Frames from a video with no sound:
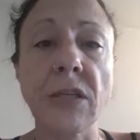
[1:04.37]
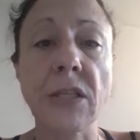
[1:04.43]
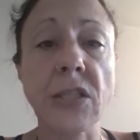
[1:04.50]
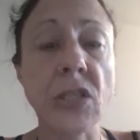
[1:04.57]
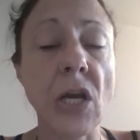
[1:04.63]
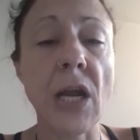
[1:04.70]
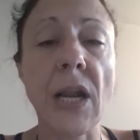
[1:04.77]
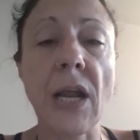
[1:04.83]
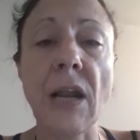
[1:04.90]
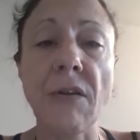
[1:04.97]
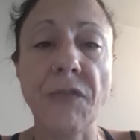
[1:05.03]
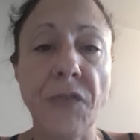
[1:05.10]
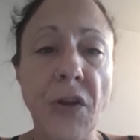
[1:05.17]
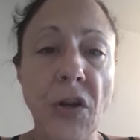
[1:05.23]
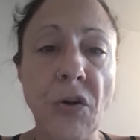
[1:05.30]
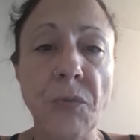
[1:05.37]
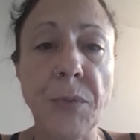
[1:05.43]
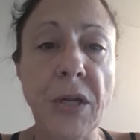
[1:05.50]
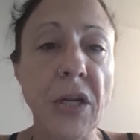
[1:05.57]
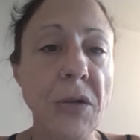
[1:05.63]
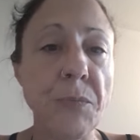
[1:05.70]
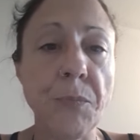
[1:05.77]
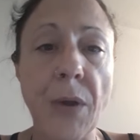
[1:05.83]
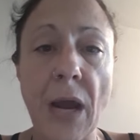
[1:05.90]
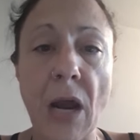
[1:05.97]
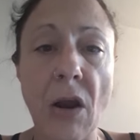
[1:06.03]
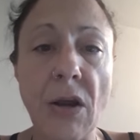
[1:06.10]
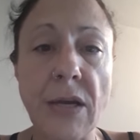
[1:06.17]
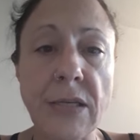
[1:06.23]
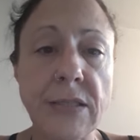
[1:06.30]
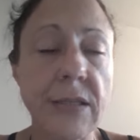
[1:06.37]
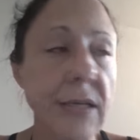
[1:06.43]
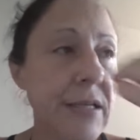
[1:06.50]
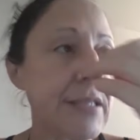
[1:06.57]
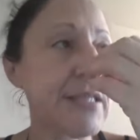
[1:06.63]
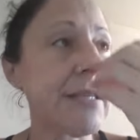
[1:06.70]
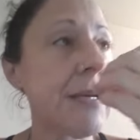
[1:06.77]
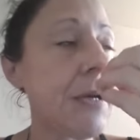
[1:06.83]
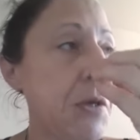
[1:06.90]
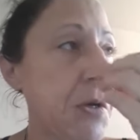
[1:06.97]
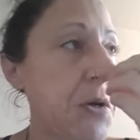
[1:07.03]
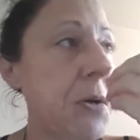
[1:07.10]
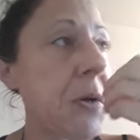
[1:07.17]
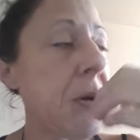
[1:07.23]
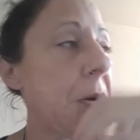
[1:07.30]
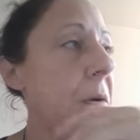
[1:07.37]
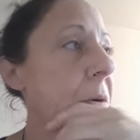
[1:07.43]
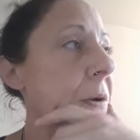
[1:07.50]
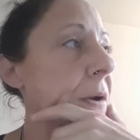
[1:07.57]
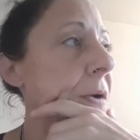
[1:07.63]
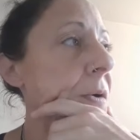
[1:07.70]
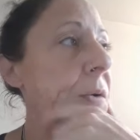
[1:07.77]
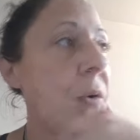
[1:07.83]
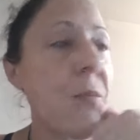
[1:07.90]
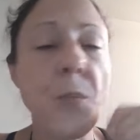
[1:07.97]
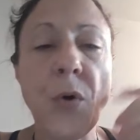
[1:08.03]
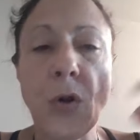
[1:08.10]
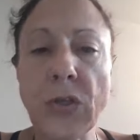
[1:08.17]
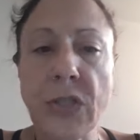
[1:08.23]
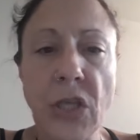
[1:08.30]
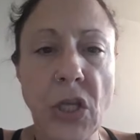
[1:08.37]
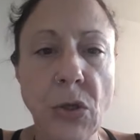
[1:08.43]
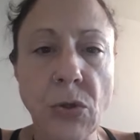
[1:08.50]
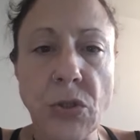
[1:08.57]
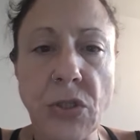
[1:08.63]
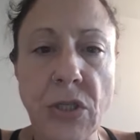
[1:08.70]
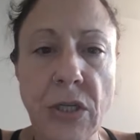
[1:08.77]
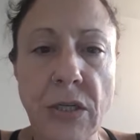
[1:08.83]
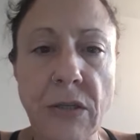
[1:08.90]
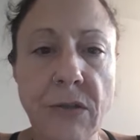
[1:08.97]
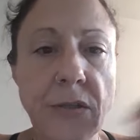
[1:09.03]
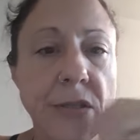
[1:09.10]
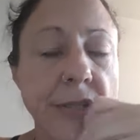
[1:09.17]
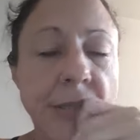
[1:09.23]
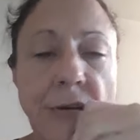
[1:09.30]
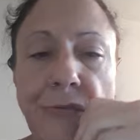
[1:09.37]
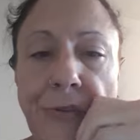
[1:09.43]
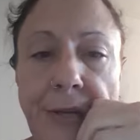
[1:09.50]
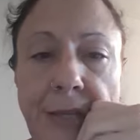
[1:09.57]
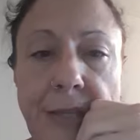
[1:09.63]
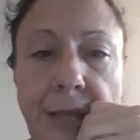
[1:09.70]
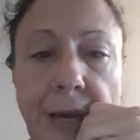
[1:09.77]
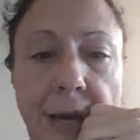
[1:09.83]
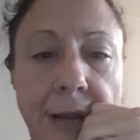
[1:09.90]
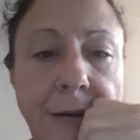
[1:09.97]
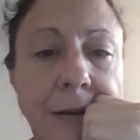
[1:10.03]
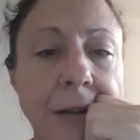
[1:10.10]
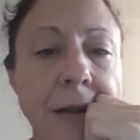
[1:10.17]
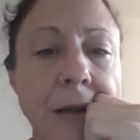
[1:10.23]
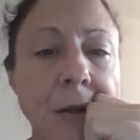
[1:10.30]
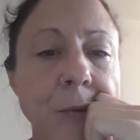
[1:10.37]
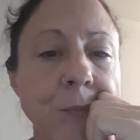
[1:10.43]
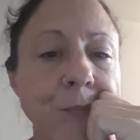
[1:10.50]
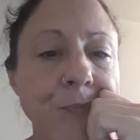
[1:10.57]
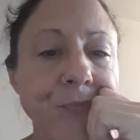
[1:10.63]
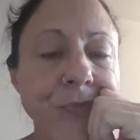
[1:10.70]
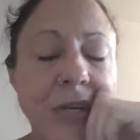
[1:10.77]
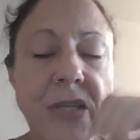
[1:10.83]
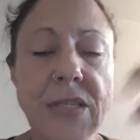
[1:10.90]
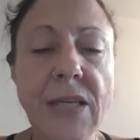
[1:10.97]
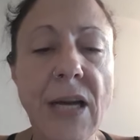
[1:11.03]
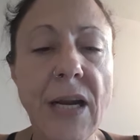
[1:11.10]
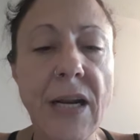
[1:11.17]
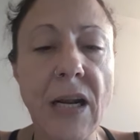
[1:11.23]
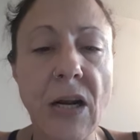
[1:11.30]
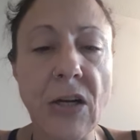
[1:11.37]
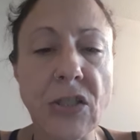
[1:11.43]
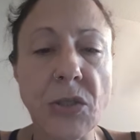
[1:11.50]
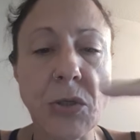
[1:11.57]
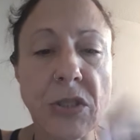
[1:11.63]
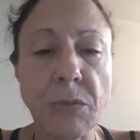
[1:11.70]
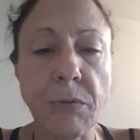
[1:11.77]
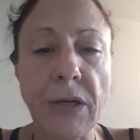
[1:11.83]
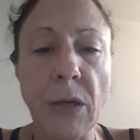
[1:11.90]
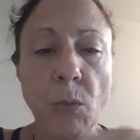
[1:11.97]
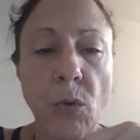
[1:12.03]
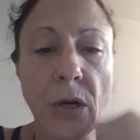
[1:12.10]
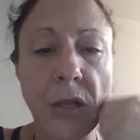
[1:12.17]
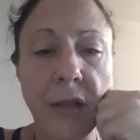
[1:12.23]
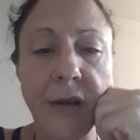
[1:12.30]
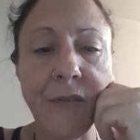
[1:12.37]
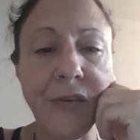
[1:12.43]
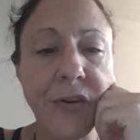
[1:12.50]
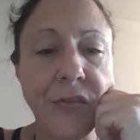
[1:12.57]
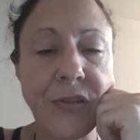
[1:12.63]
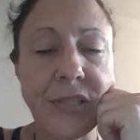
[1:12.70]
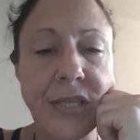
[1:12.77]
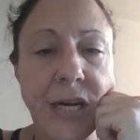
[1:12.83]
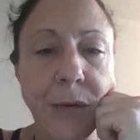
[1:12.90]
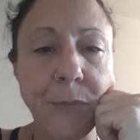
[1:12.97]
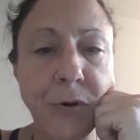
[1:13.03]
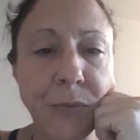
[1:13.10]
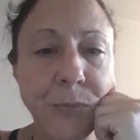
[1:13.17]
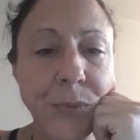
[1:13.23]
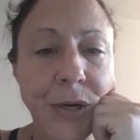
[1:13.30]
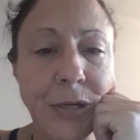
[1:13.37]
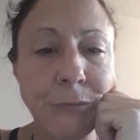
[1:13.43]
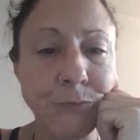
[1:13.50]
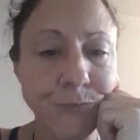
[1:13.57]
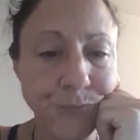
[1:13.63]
It's not out of fear of being embarrassed. It's persecution, stuff like that. It's kind of hard to explain 111 on the timer, but